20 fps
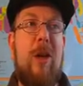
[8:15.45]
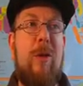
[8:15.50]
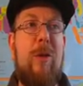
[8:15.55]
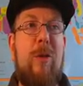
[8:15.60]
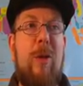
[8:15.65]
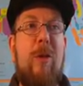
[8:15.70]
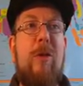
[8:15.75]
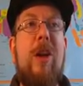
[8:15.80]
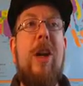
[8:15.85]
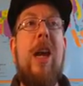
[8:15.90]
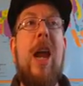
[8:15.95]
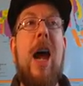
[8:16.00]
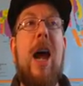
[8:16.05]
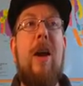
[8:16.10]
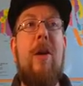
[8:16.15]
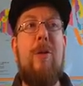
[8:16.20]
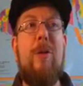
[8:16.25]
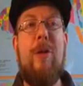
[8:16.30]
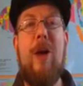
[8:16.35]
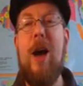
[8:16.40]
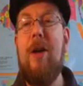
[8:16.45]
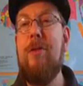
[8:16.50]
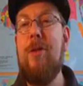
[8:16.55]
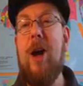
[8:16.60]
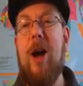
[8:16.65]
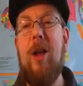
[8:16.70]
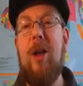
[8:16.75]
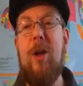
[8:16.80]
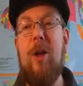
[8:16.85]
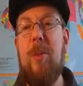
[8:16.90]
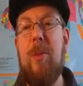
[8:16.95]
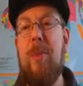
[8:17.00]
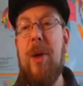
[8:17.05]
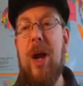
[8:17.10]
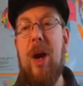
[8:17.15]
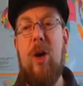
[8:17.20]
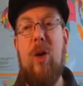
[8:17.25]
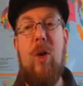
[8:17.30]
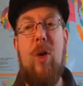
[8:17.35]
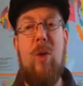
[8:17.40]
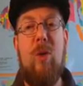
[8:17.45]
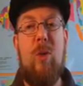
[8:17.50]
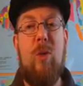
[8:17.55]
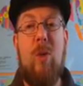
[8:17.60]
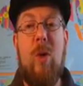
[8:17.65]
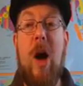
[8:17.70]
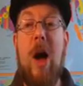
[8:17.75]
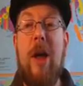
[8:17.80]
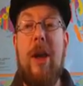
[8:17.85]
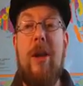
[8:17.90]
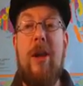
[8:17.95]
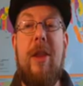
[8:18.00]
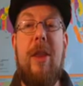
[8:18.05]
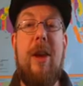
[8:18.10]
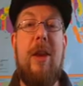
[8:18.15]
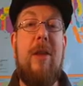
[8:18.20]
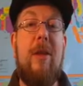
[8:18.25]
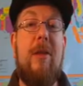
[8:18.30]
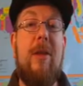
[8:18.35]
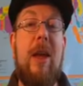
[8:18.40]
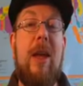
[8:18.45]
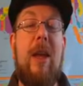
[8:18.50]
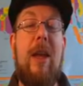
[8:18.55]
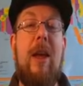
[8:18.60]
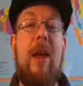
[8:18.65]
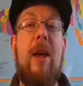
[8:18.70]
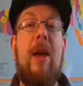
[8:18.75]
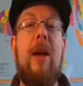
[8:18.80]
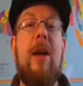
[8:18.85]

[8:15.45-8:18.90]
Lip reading: to $55 a barrel rut that it's in,